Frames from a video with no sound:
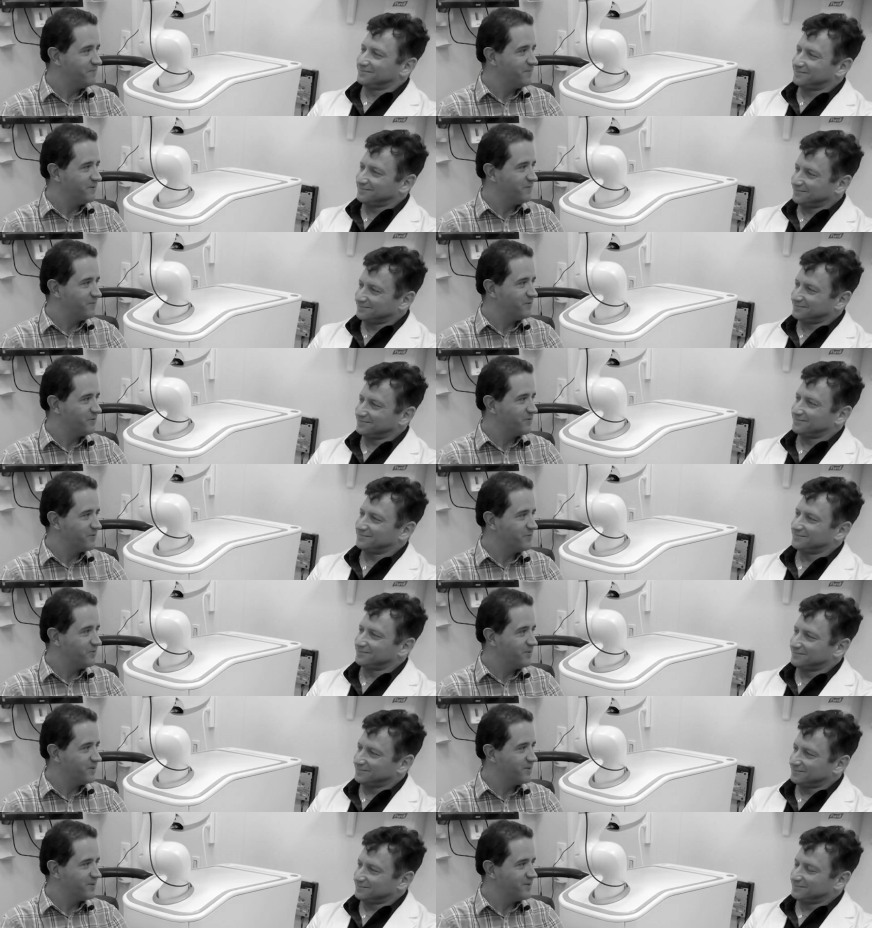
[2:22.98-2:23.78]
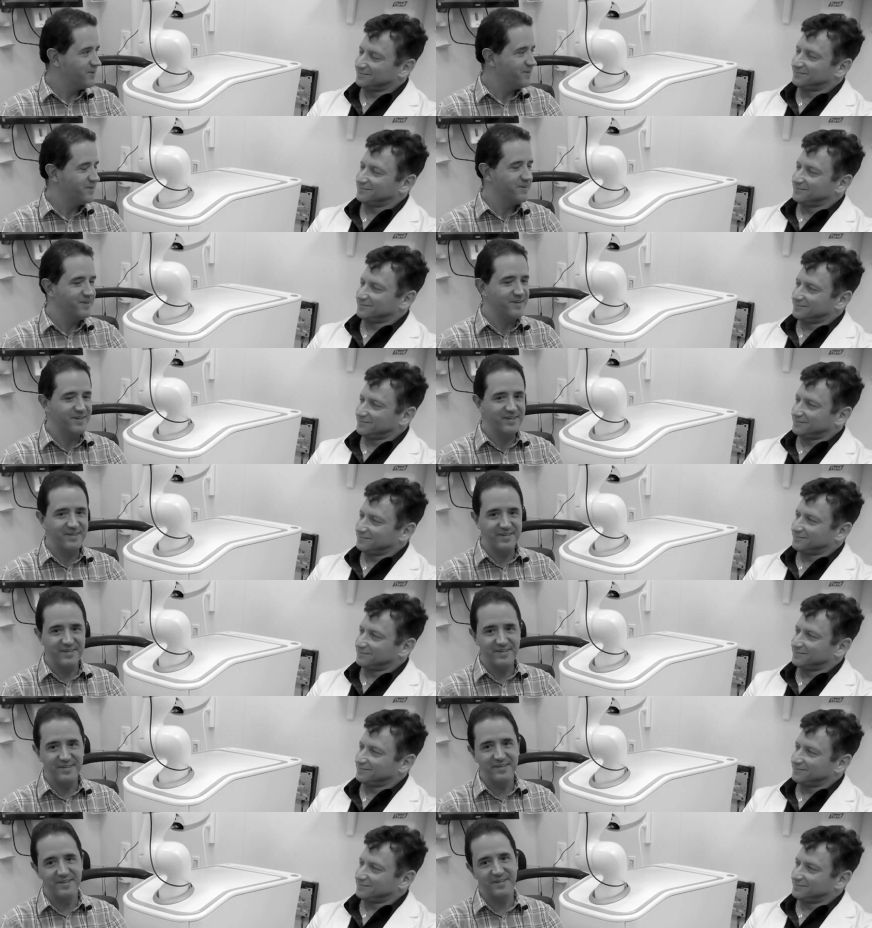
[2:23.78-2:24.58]
Speaker 1: before doing it,
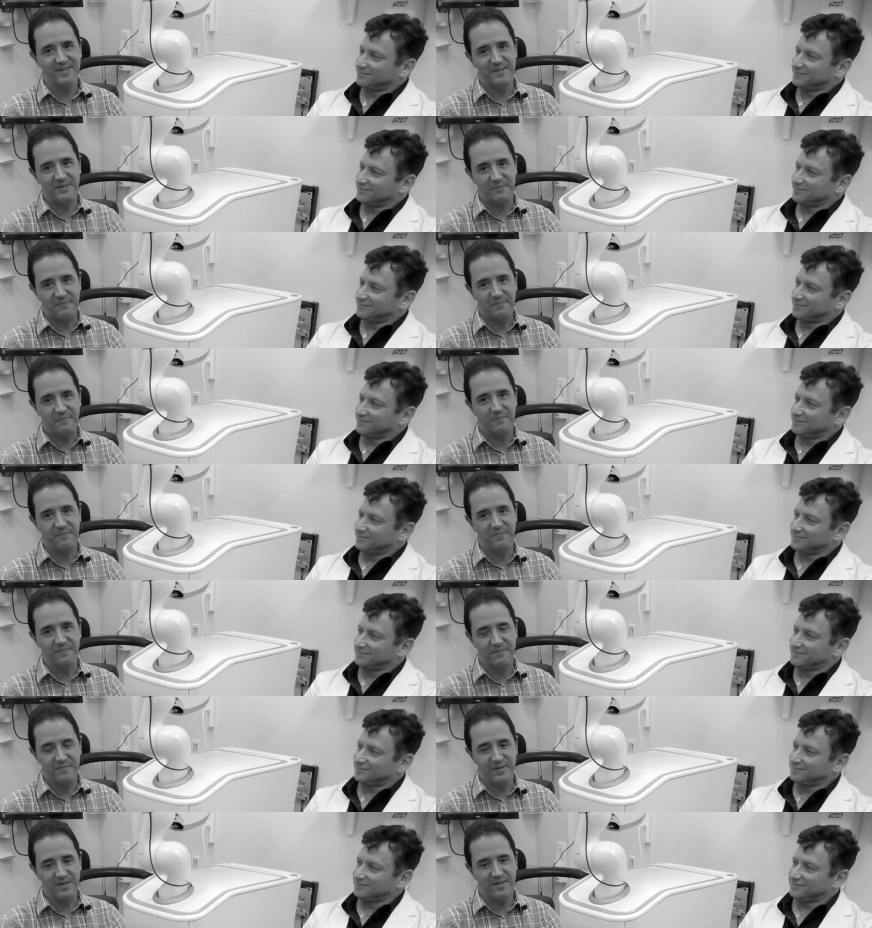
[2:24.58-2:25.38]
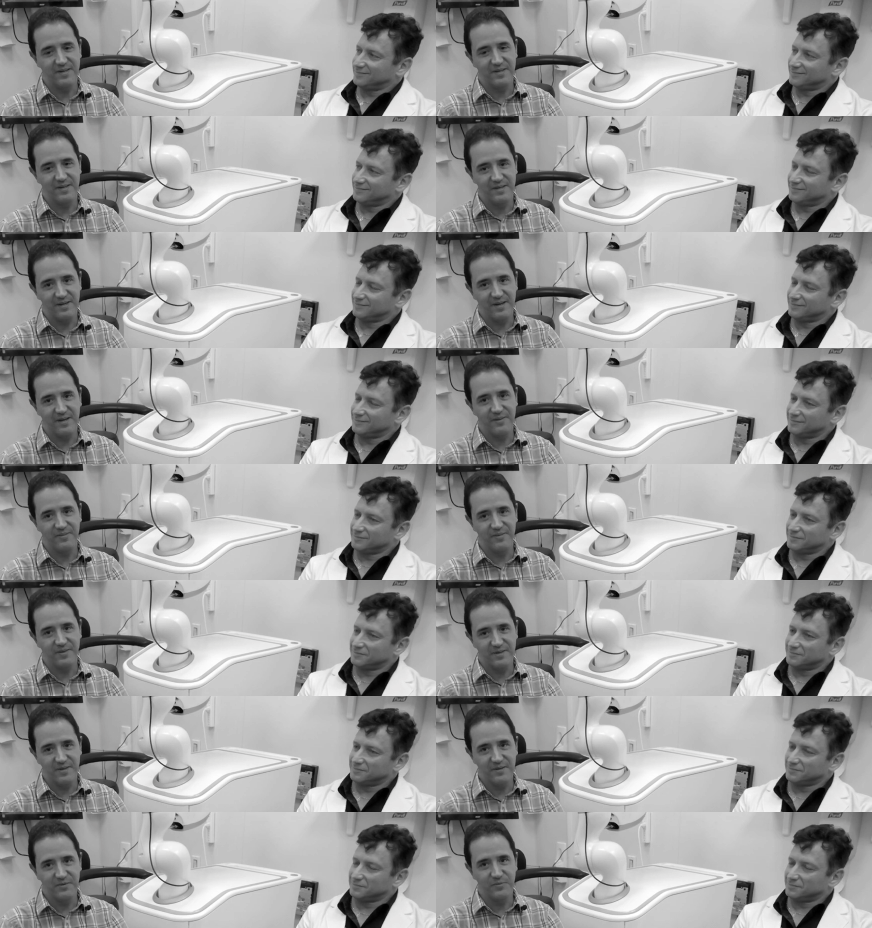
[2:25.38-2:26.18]
and but I
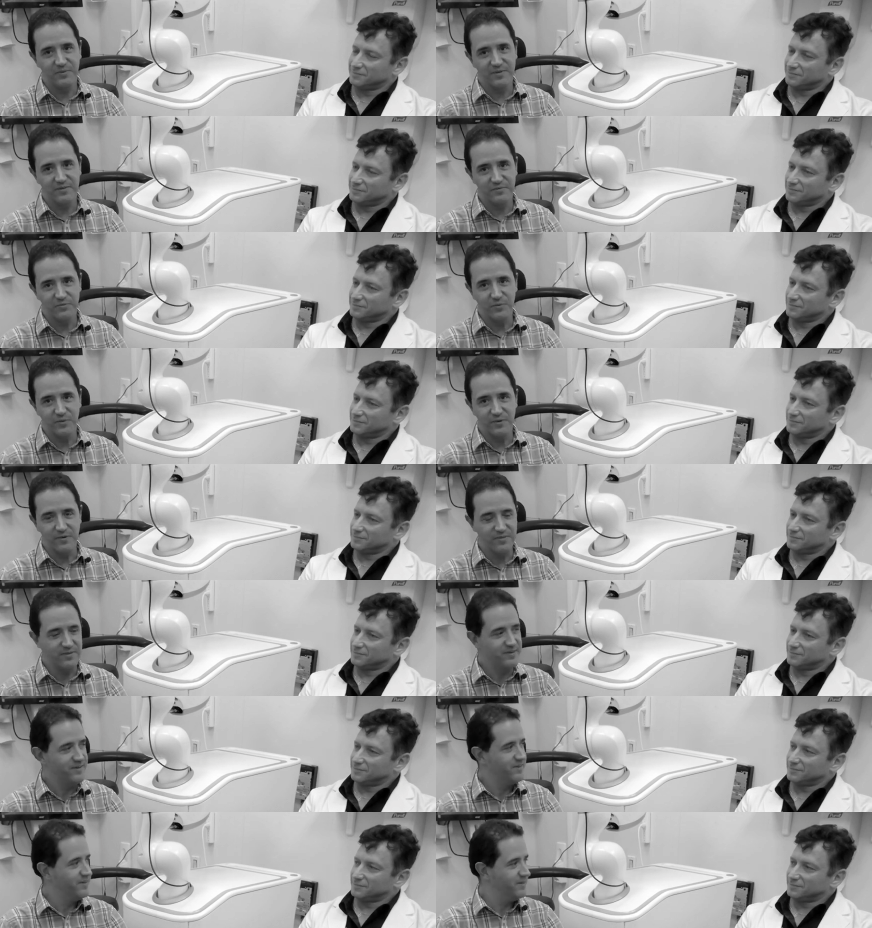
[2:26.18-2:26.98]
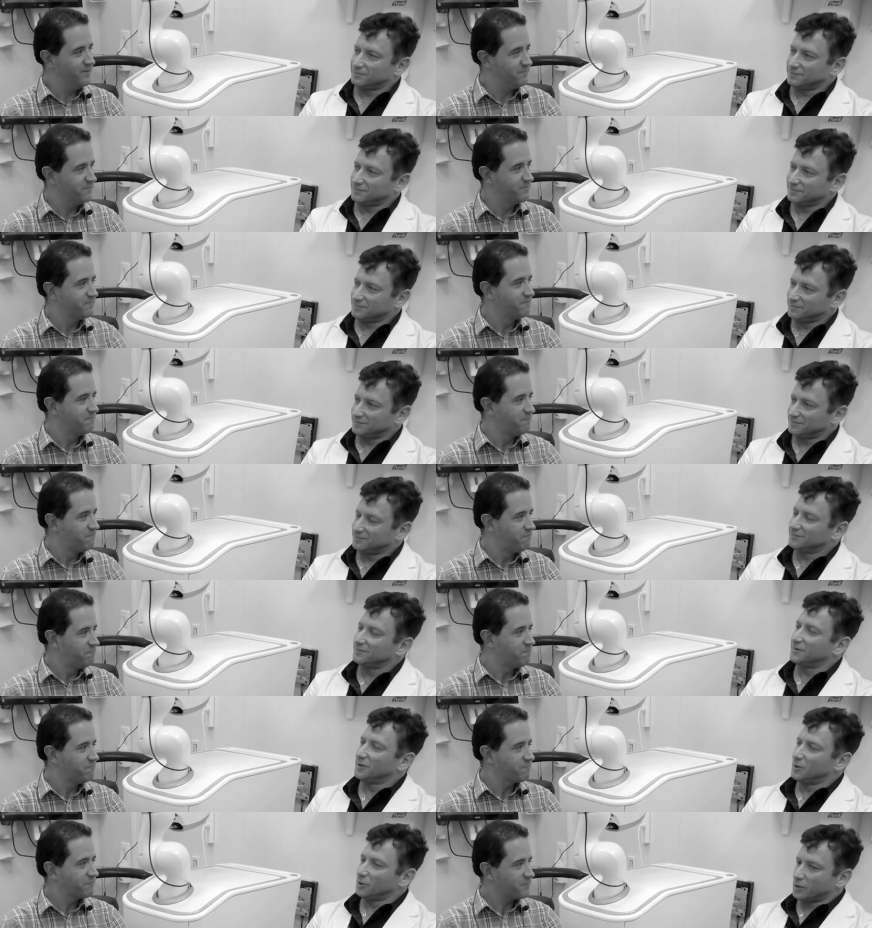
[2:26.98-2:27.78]
think it was worth it. Yep.
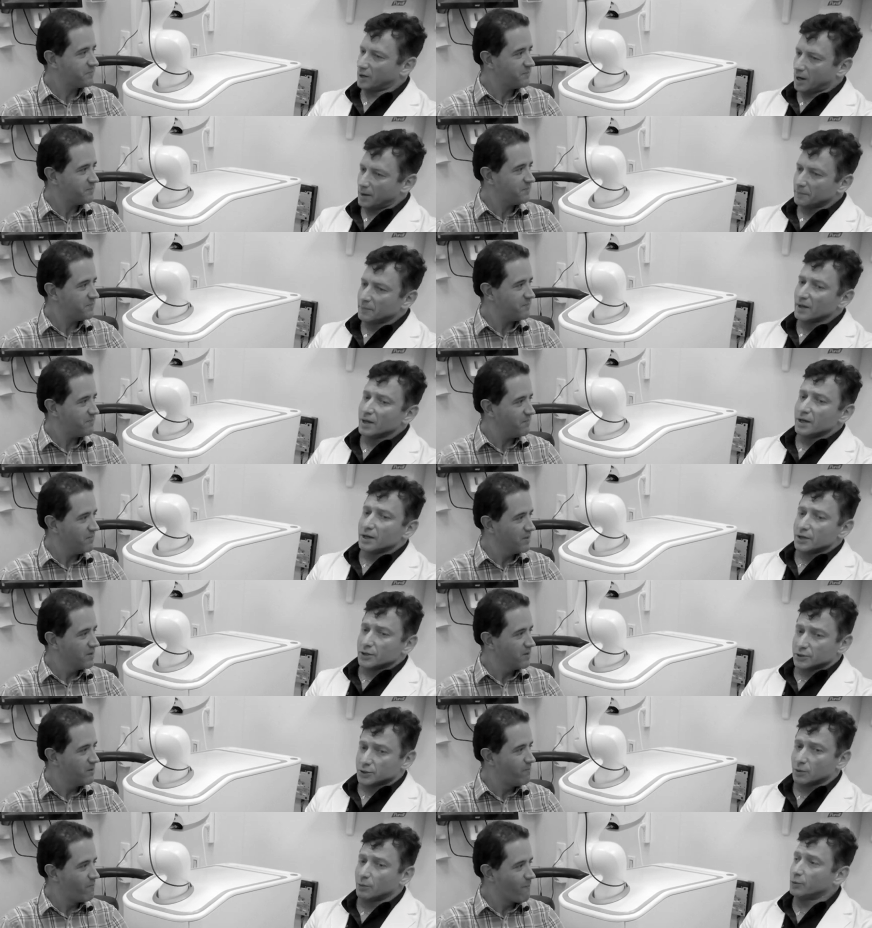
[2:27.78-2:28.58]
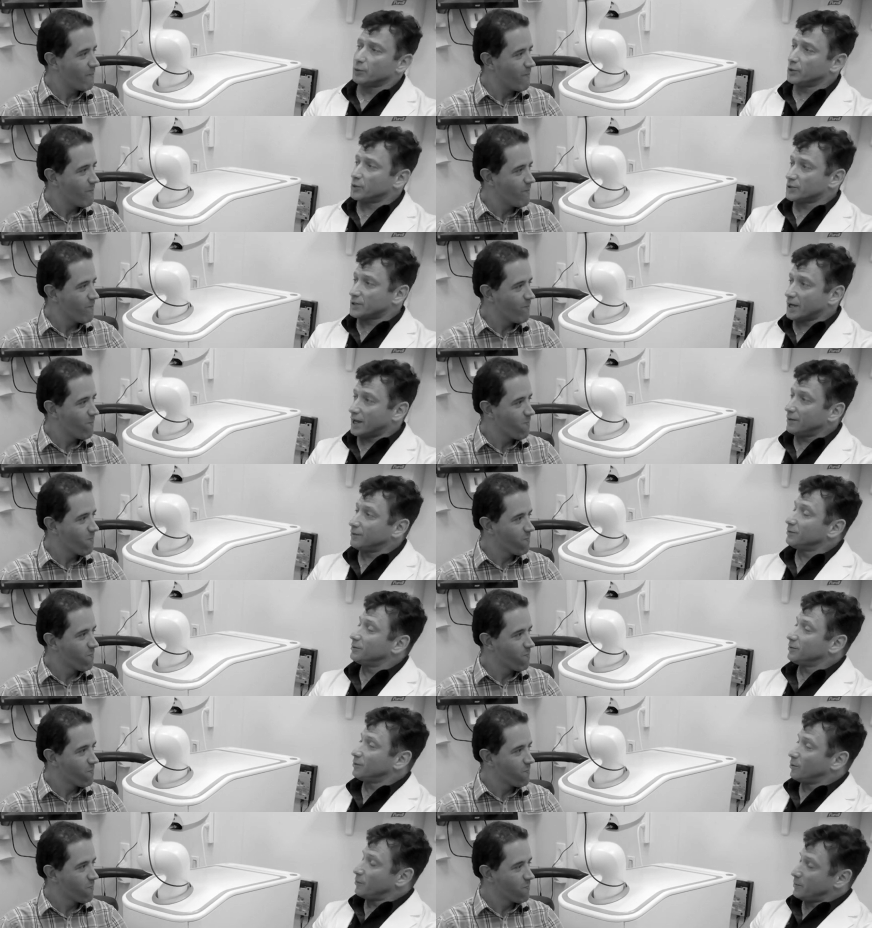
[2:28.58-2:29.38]
Speaker 2: Okay. So would you
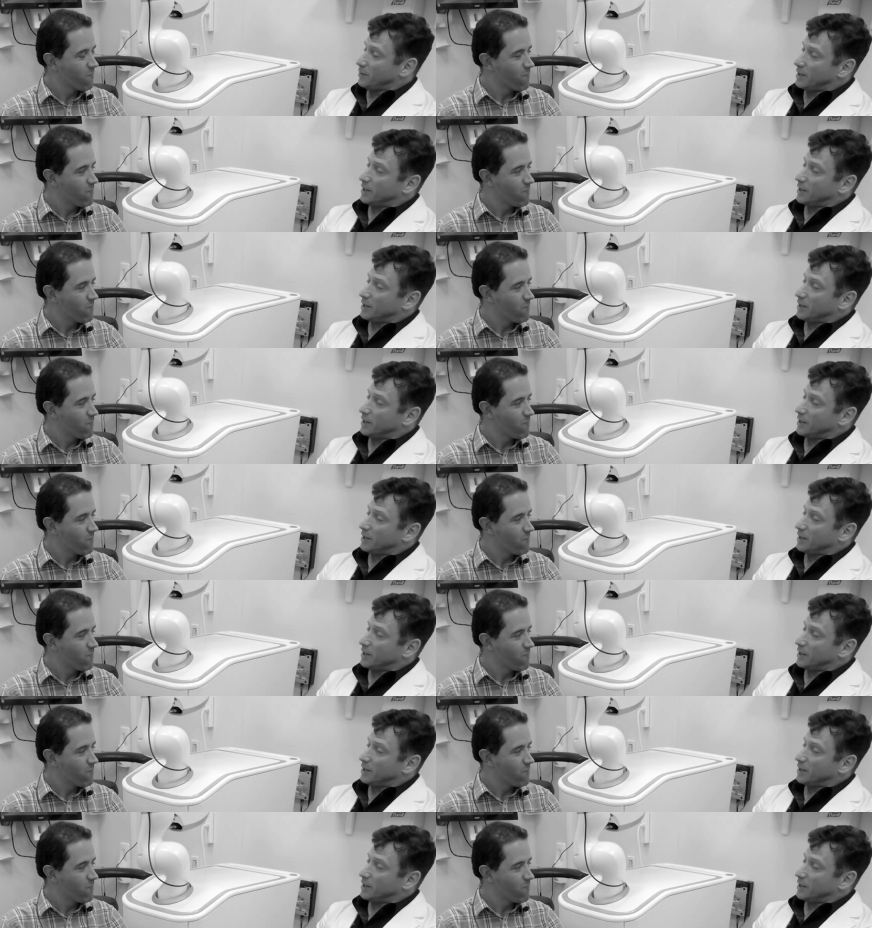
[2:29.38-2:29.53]
say your